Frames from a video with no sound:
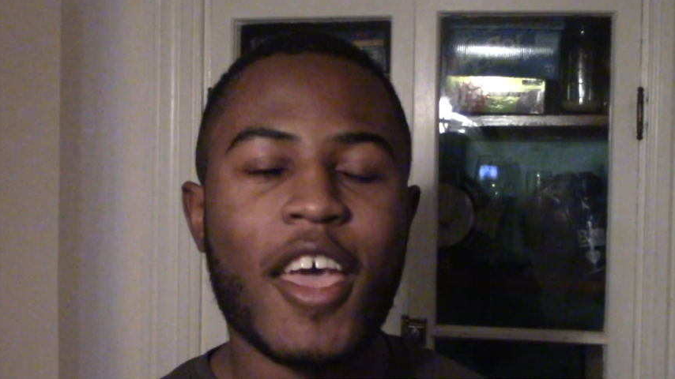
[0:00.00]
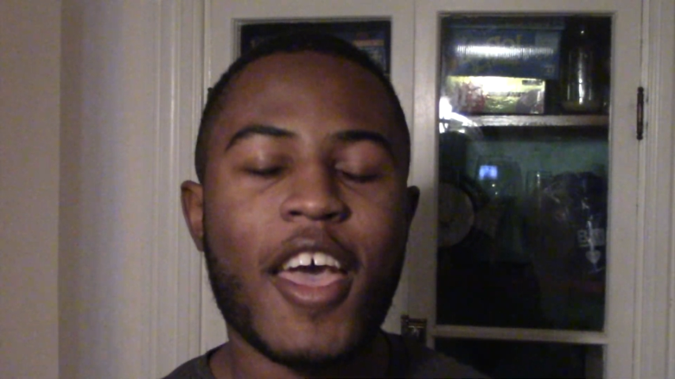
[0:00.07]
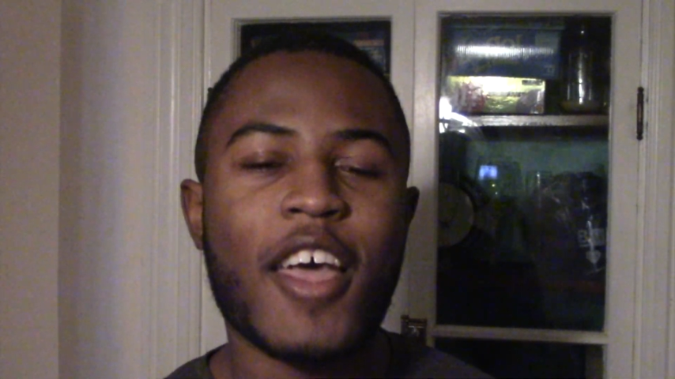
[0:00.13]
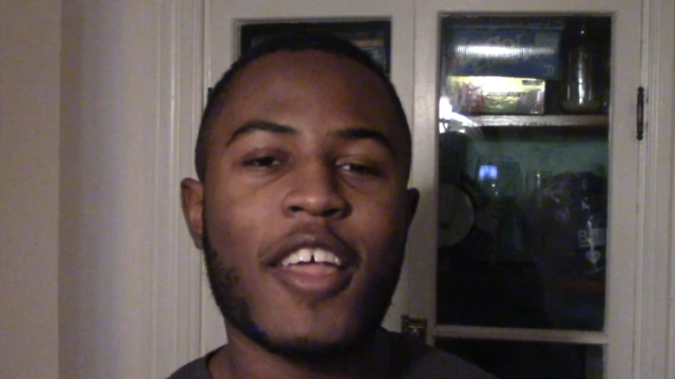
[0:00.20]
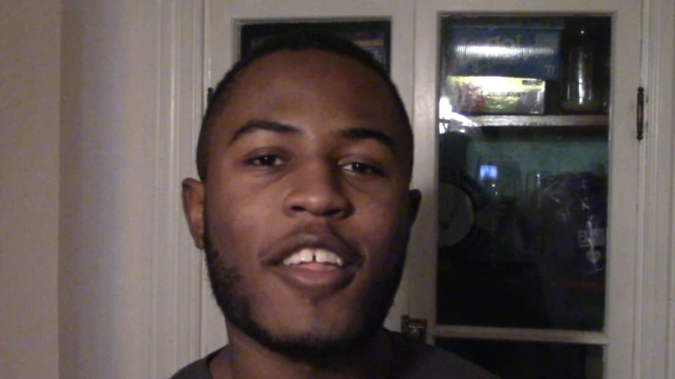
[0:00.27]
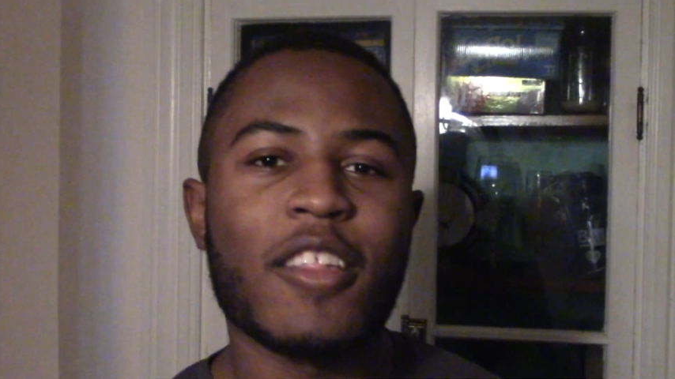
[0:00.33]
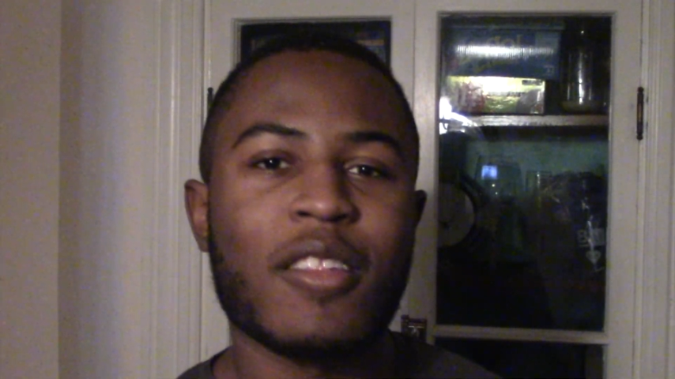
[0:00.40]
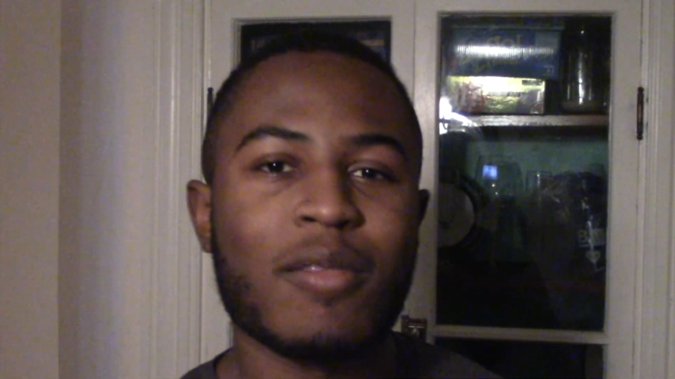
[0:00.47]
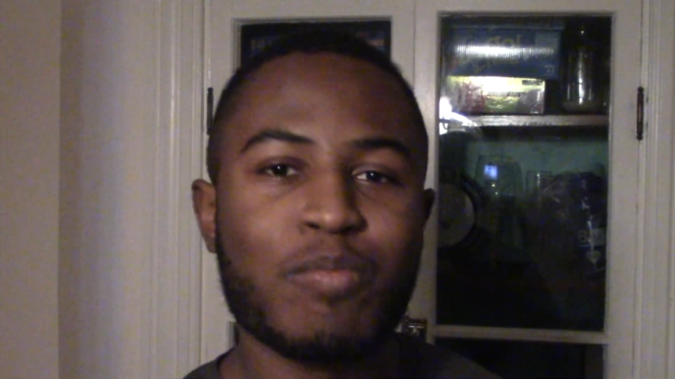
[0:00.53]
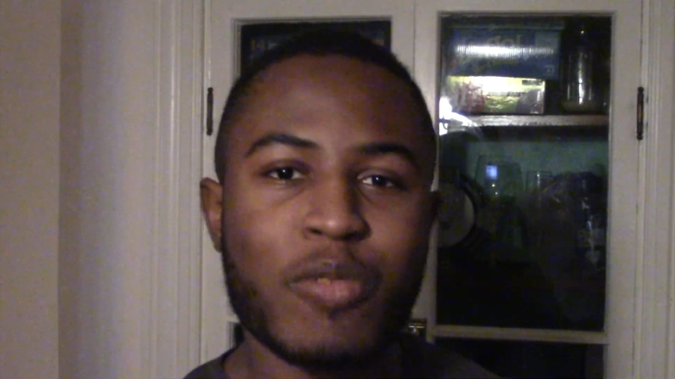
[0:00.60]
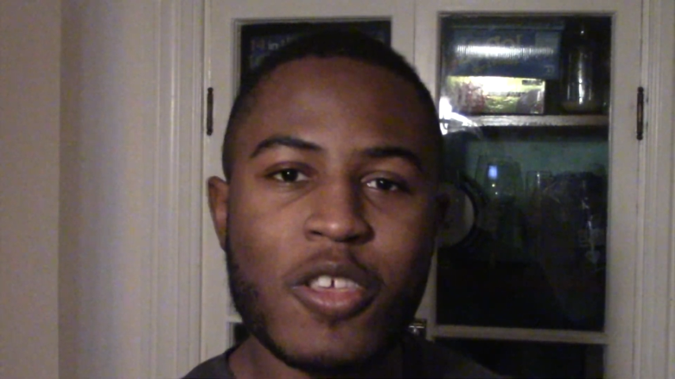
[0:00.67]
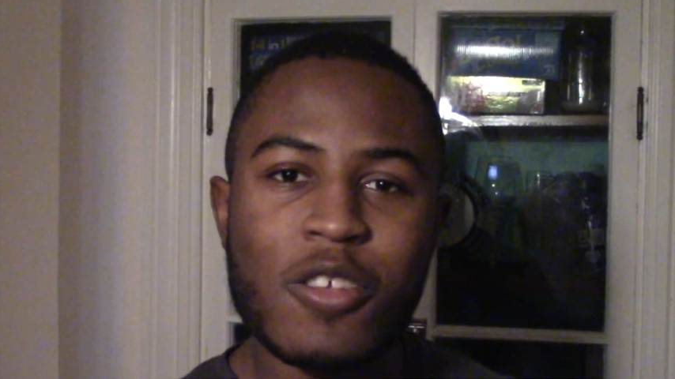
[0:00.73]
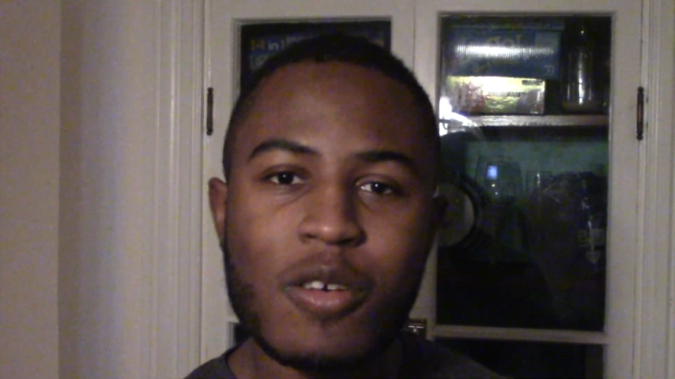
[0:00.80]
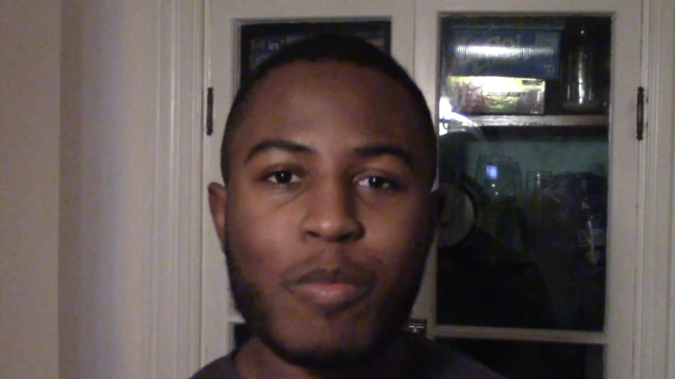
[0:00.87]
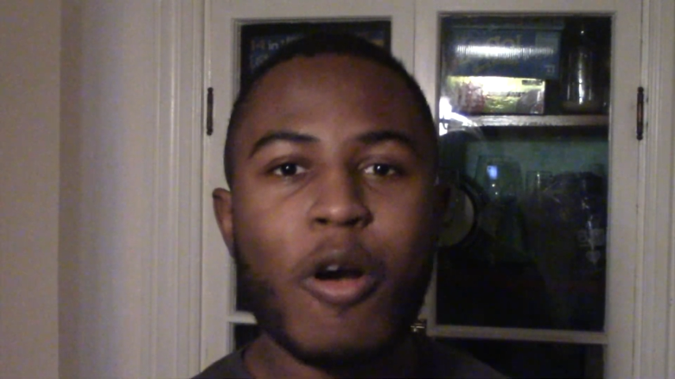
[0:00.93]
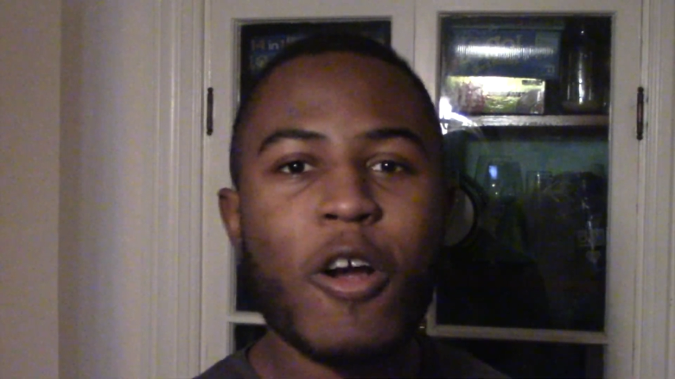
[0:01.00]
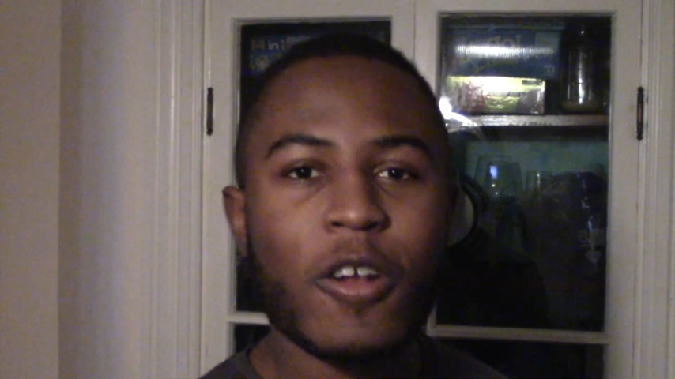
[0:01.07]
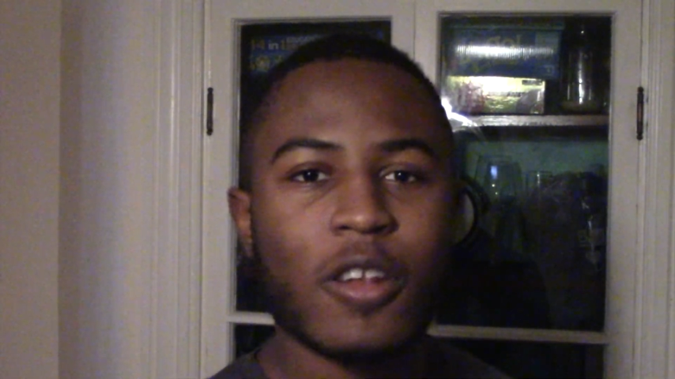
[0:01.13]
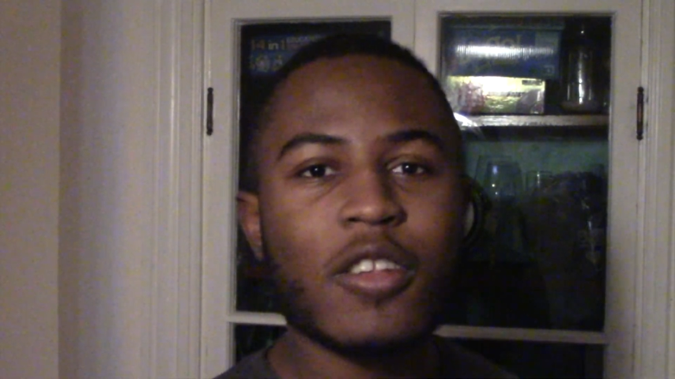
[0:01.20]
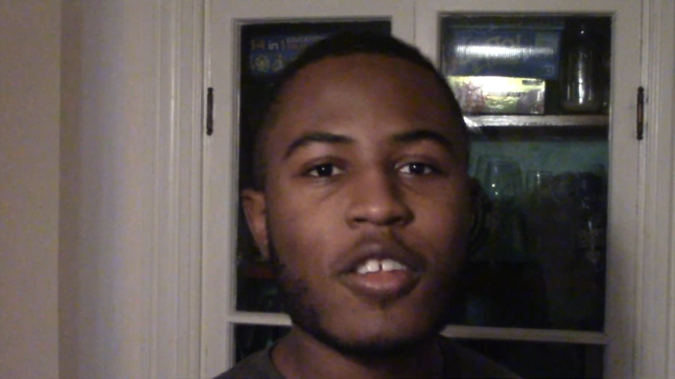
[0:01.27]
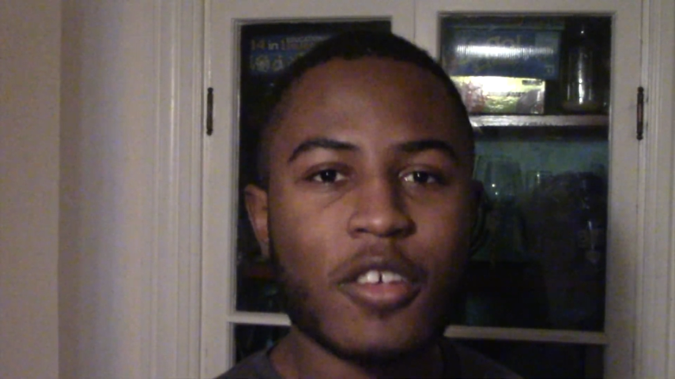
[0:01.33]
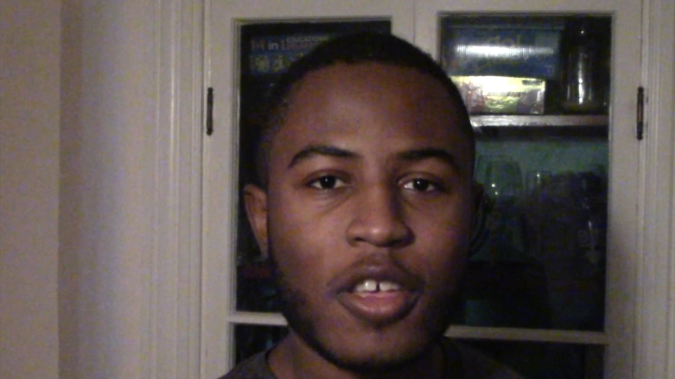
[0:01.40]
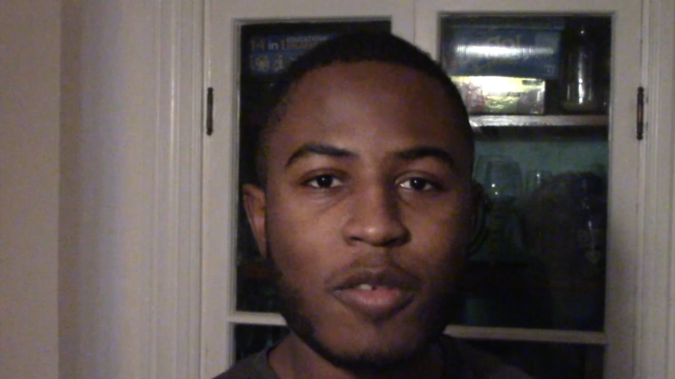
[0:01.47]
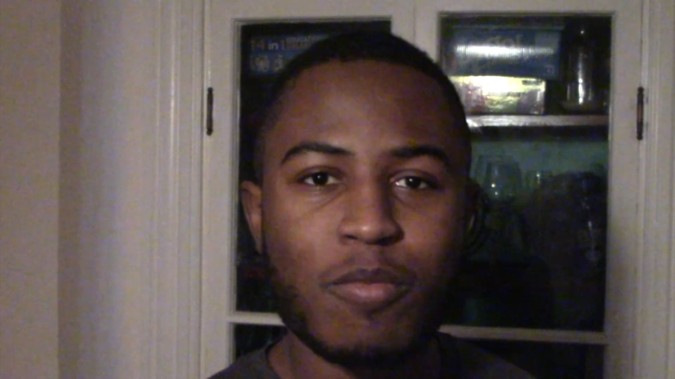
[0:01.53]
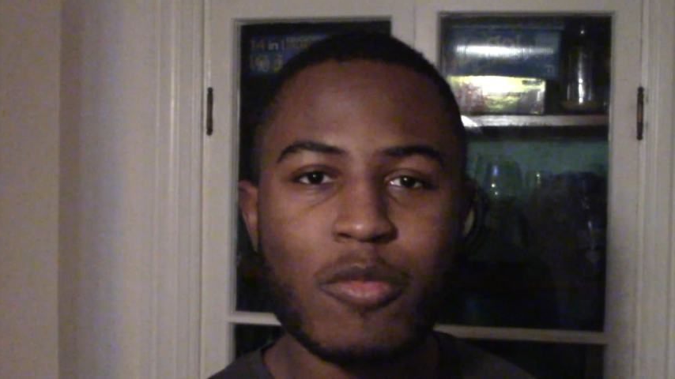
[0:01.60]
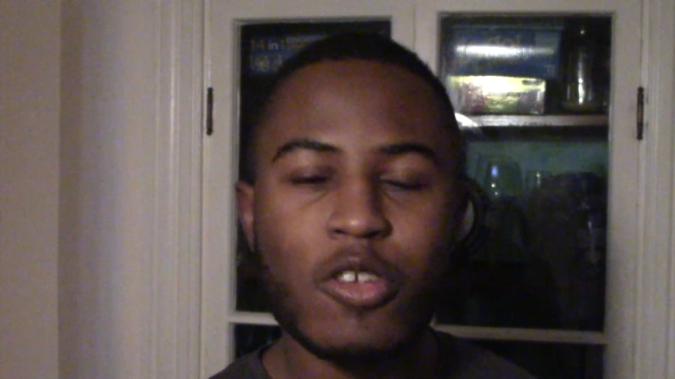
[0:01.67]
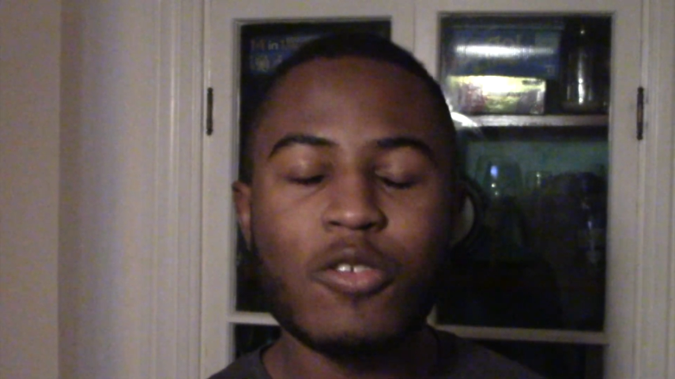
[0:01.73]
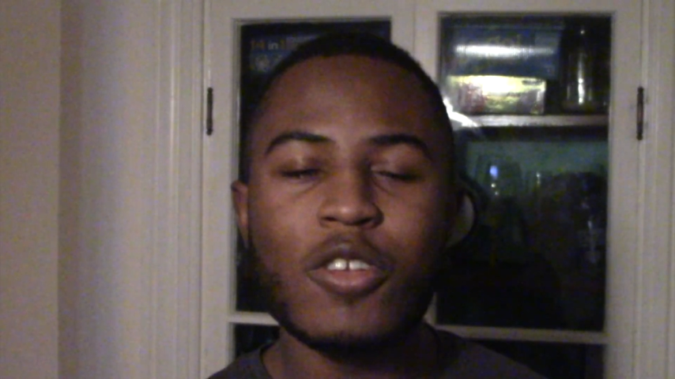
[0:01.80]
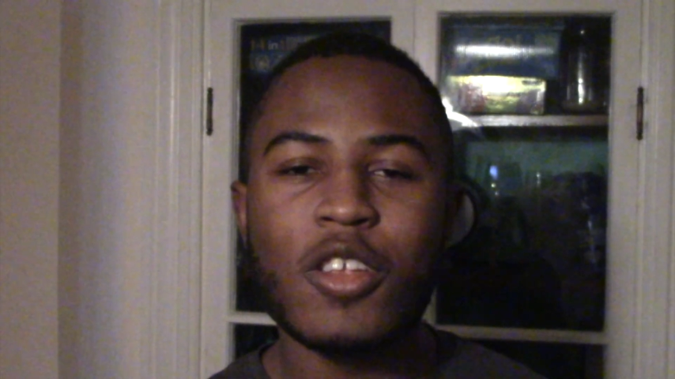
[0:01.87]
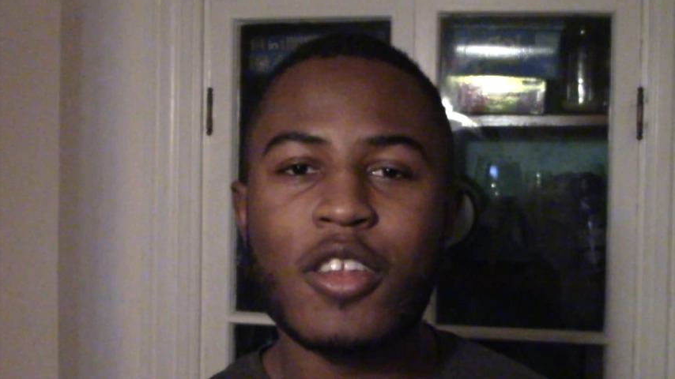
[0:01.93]
as being a part of the
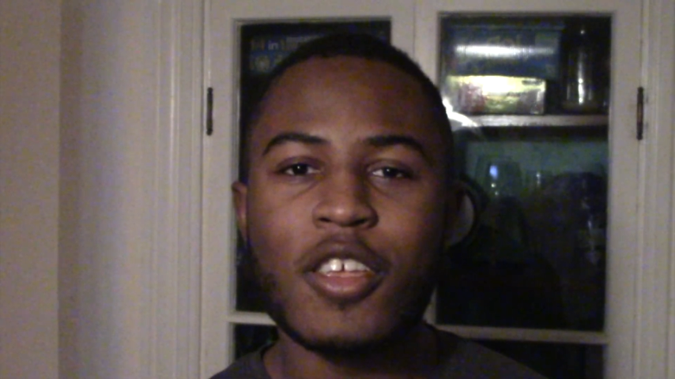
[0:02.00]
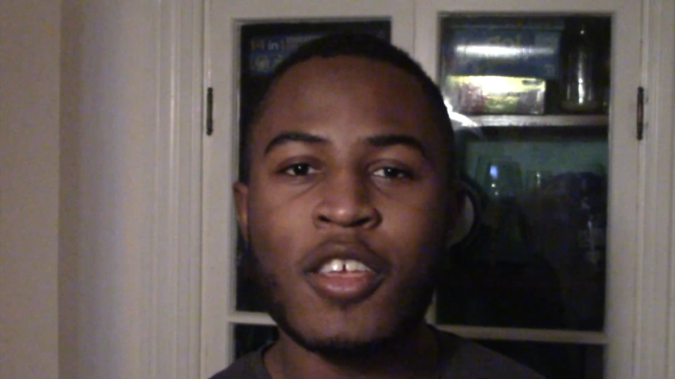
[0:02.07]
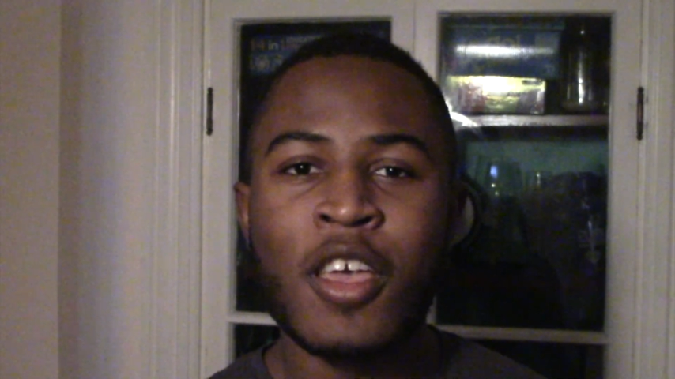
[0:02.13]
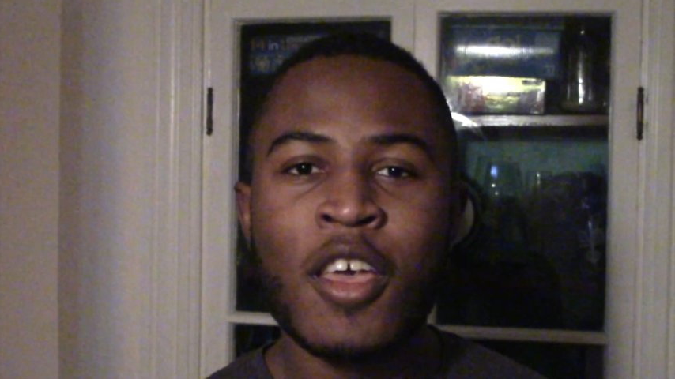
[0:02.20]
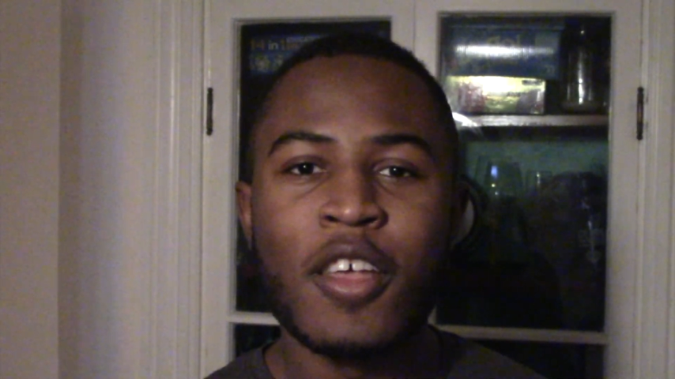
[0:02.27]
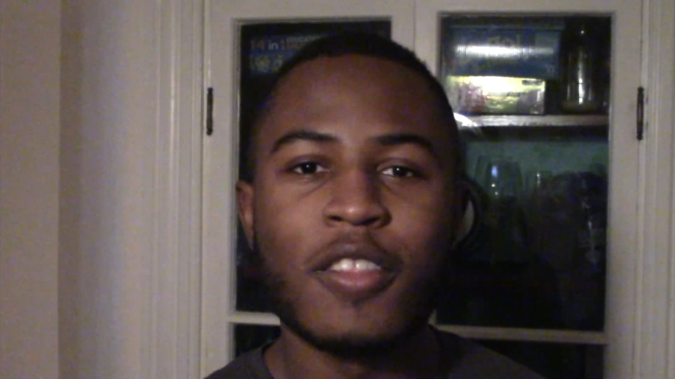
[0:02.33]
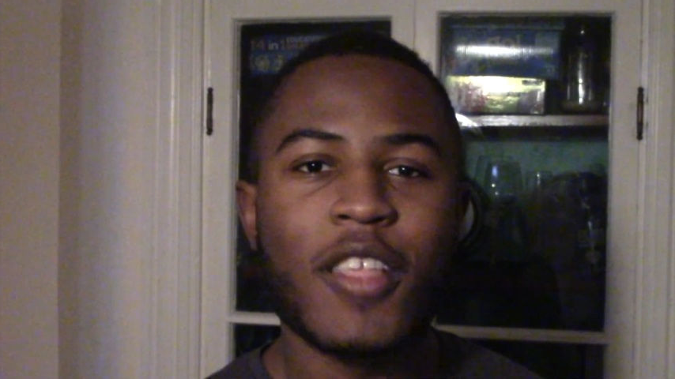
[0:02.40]
community